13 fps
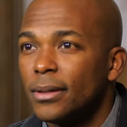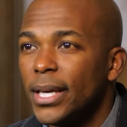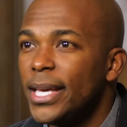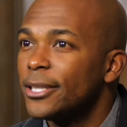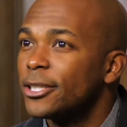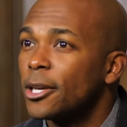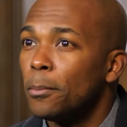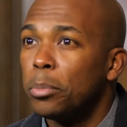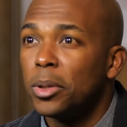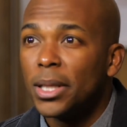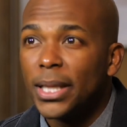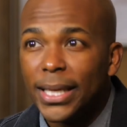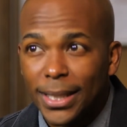He is
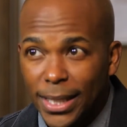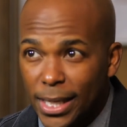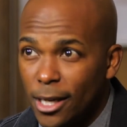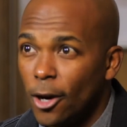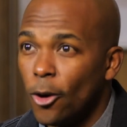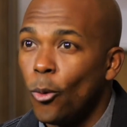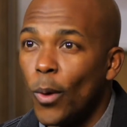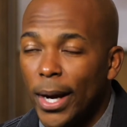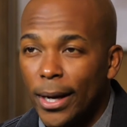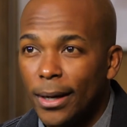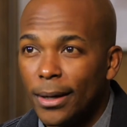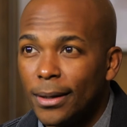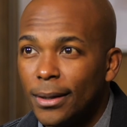completely
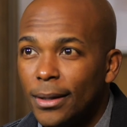aware